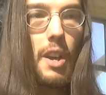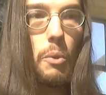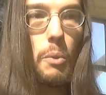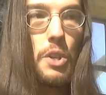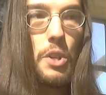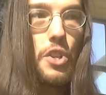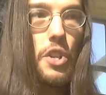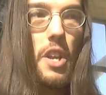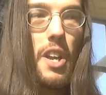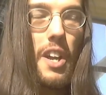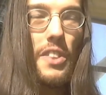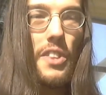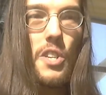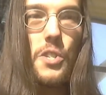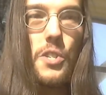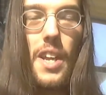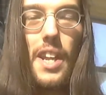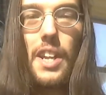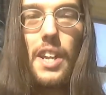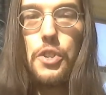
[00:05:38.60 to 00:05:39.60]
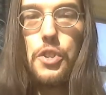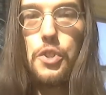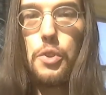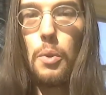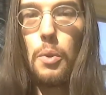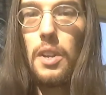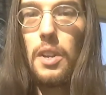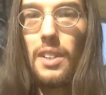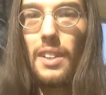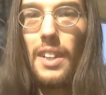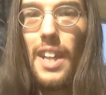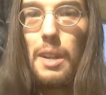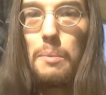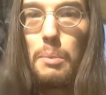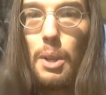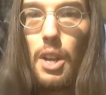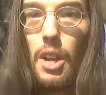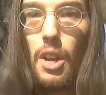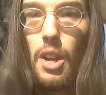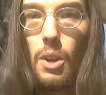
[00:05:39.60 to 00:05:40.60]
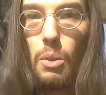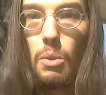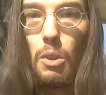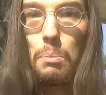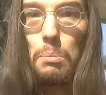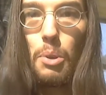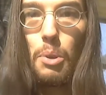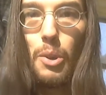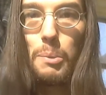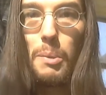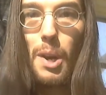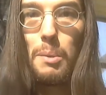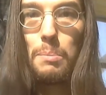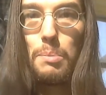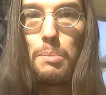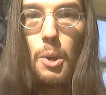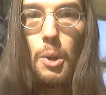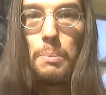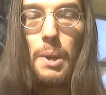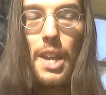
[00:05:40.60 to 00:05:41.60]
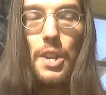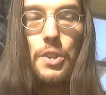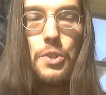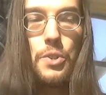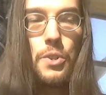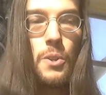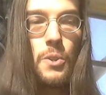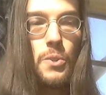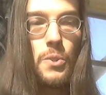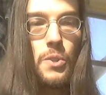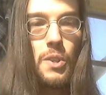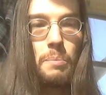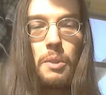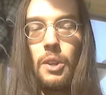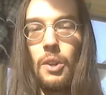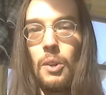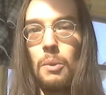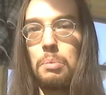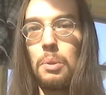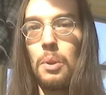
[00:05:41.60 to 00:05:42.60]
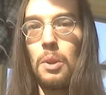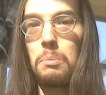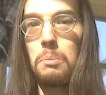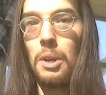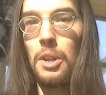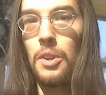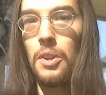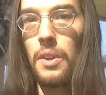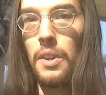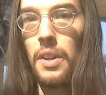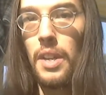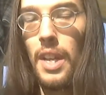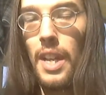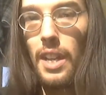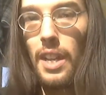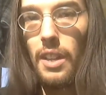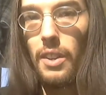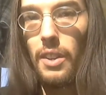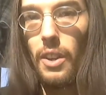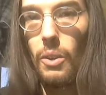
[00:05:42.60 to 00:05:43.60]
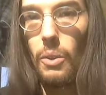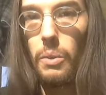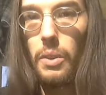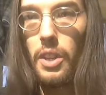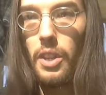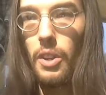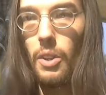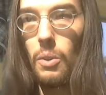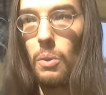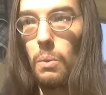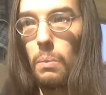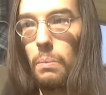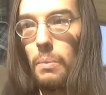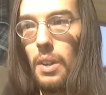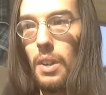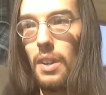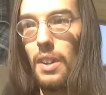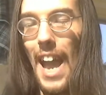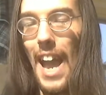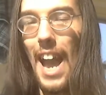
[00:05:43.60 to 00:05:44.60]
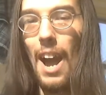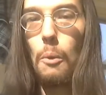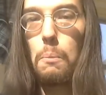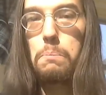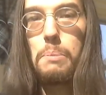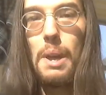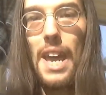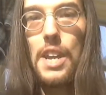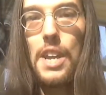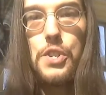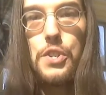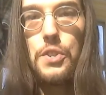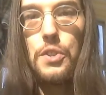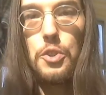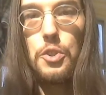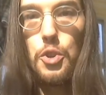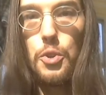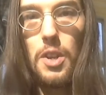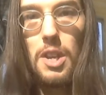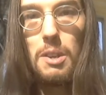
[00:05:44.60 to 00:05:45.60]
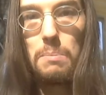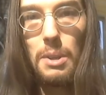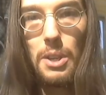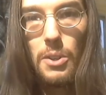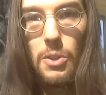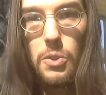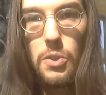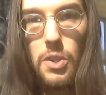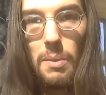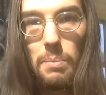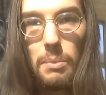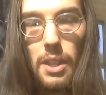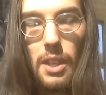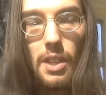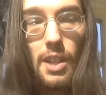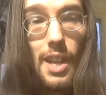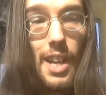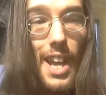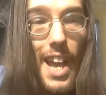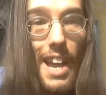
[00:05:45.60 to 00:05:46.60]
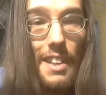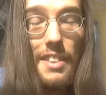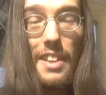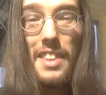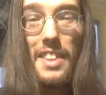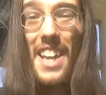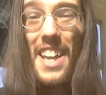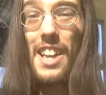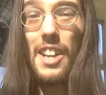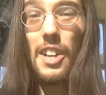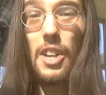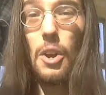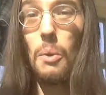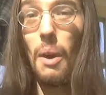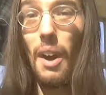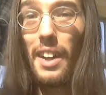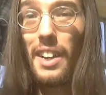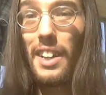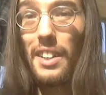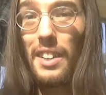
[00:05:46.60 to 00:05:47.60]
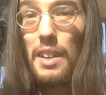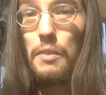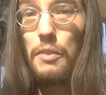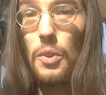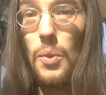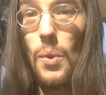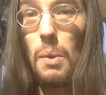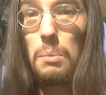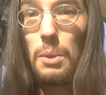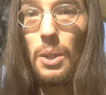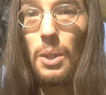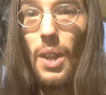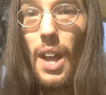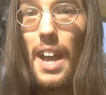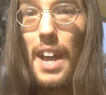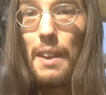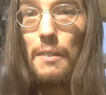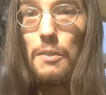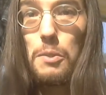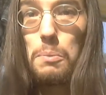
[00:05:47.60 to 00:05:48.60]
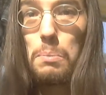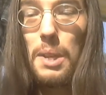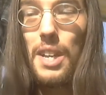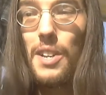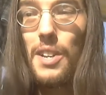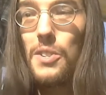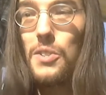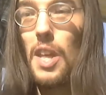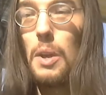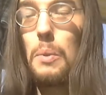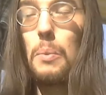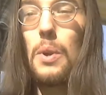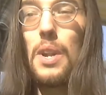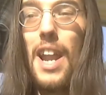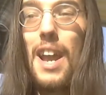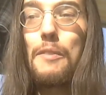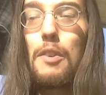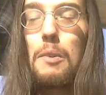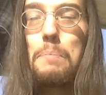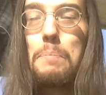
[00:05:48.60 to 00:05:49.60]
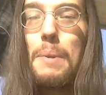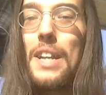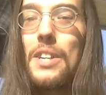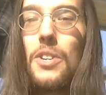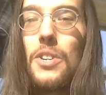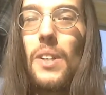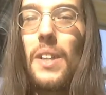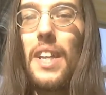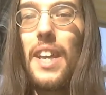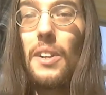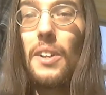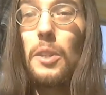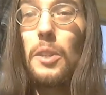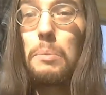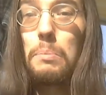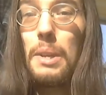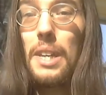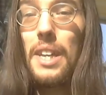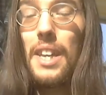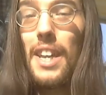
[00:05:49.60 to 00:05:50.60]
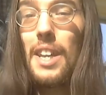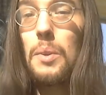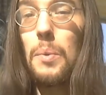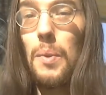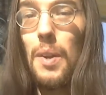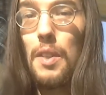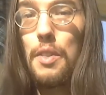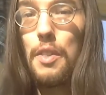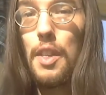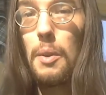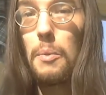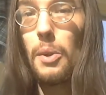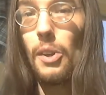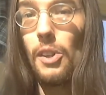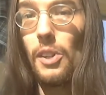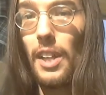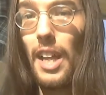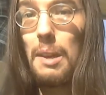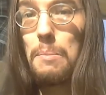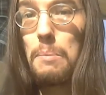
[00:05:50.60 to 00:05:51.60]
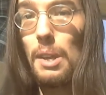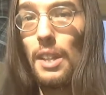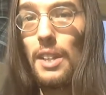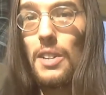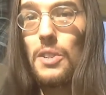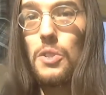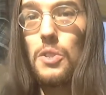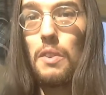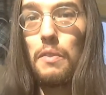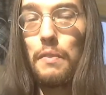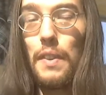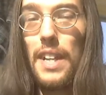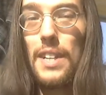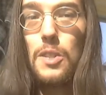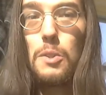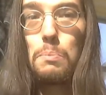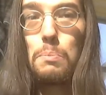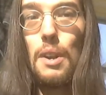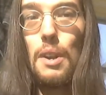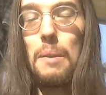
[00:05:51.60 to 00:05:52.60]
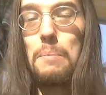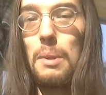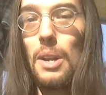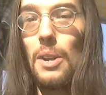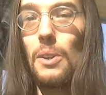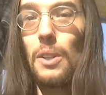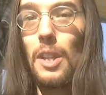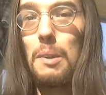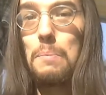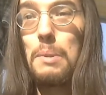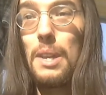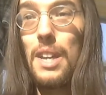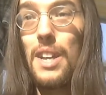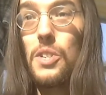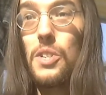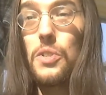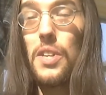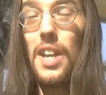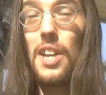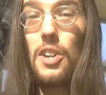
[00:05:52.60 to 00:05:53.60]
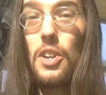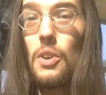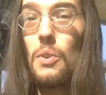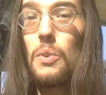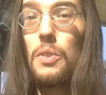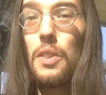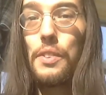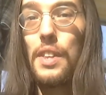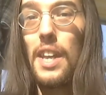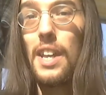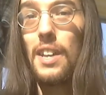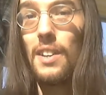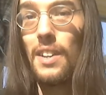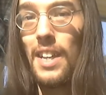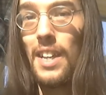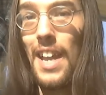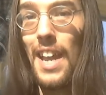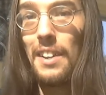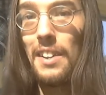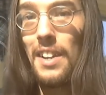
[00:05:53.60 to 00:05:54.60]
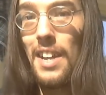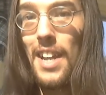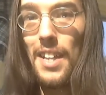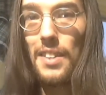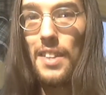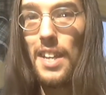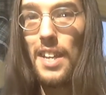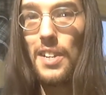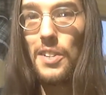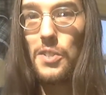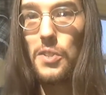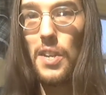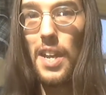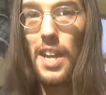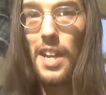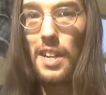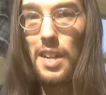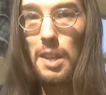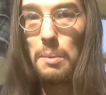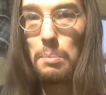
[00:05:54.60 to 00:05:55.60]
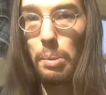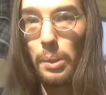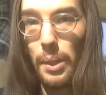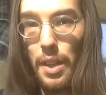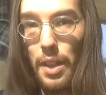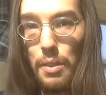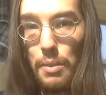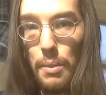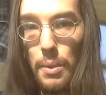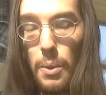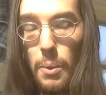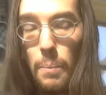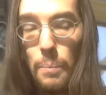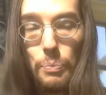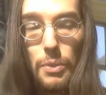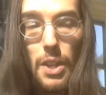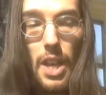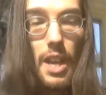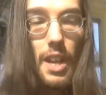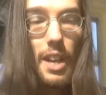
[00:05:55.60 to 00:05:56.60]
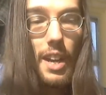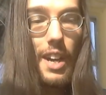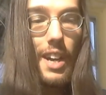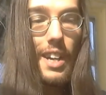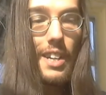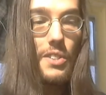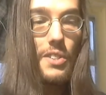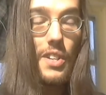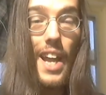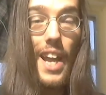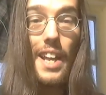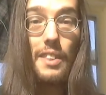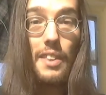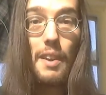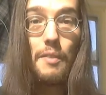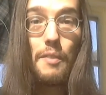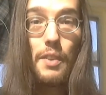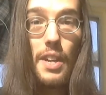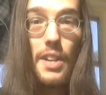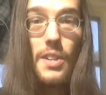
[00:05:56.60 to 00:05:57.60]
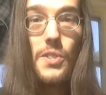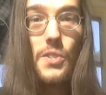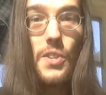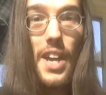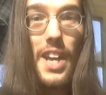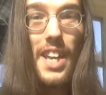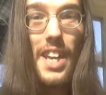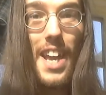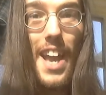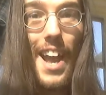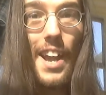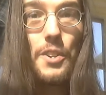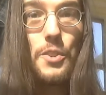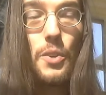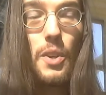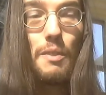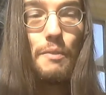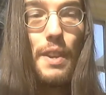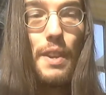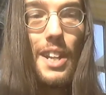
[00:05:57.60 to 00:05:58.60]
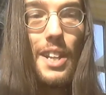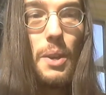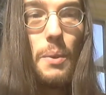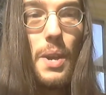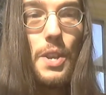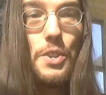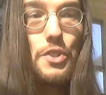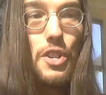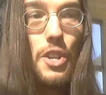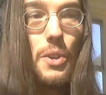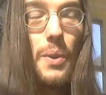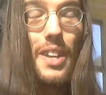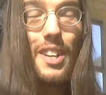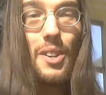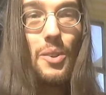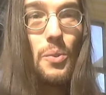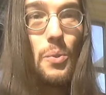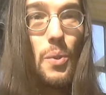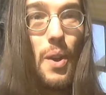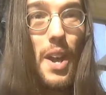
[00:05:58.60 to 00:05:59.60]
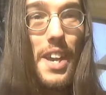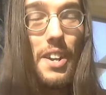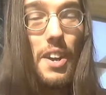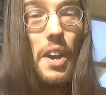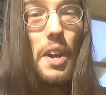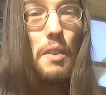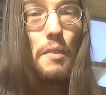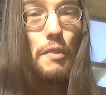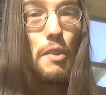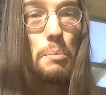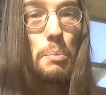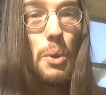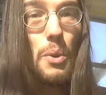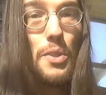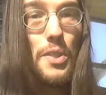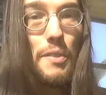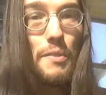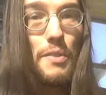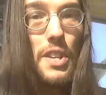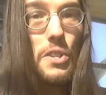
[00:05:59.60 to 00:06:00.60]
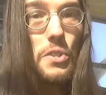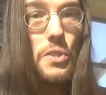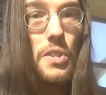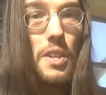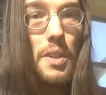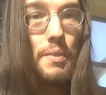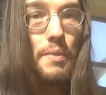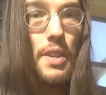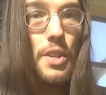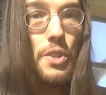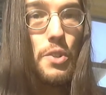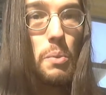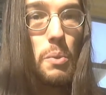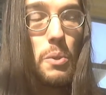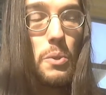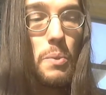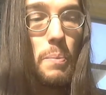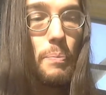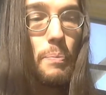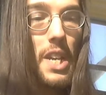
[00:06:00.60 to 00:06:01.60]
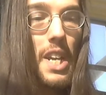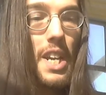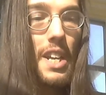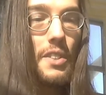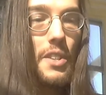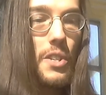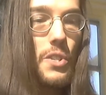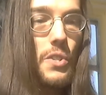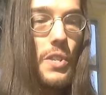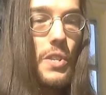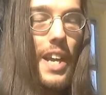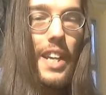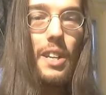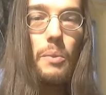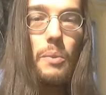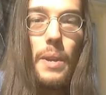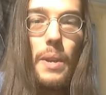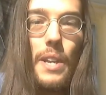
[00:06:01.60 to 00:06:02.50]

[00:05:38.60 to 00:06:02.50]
we should cut the sentence short and let them go, or put them on probation or something, or put them under, outpatient treatment or something. And then they can go on and live normal lives, because they were never mentally ill to begin with. They were claiming this defense primarily because they knew that they could get the insanity plea through. And they've got a psychiatric evaluation going right on for both of these individuals. The second